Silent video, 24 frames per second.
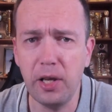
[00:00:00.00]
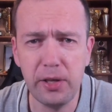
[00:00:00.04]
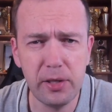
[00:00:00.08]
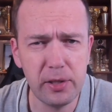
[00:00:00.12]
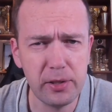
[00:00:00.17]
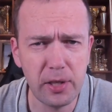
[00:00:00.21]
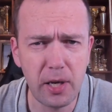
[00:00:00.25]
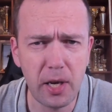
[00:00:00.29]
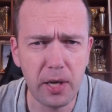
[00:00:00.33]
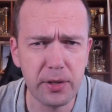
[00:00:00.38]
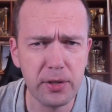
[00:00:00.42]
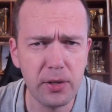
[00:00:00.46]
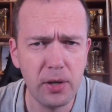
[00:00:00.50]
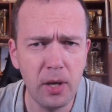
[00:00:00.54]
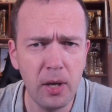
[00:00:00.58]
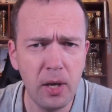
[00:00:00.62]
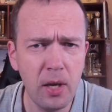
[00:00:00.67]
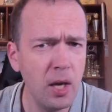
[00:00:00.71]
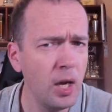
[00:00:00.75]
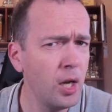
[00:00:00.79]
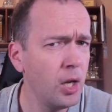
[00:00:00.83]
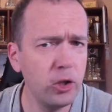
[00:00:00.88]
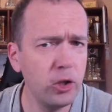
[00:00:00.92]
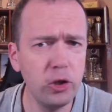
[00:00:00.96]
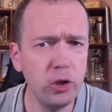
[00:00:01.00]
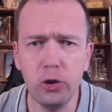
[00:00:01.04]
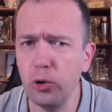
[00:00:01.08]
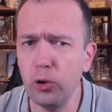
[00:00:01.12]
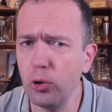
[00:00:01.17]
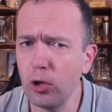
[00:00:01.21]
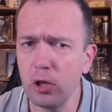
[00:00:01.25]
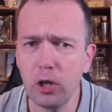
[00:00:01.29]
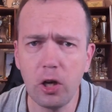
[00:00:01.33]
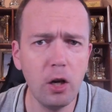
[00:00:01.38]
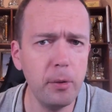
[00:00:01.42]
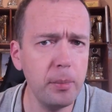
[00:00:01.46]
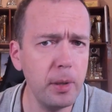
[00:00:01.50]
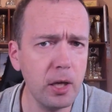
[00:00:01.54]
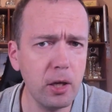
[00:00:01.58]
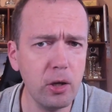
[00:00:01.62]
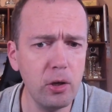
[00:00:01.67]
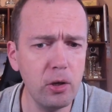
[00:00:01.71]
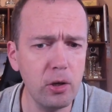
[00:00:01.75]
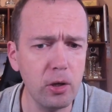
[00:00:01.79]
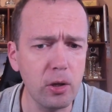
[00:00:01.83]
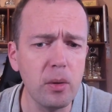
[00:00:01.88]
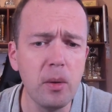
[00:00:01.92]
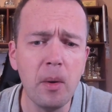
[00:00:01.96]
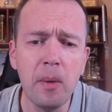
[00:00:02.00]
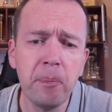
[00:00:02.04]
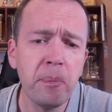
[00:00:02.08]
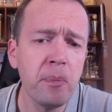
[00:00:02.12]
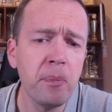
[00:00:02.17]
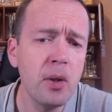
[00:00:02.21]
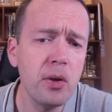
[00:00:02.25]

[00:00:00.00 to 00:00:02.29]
e6, you're going to be good.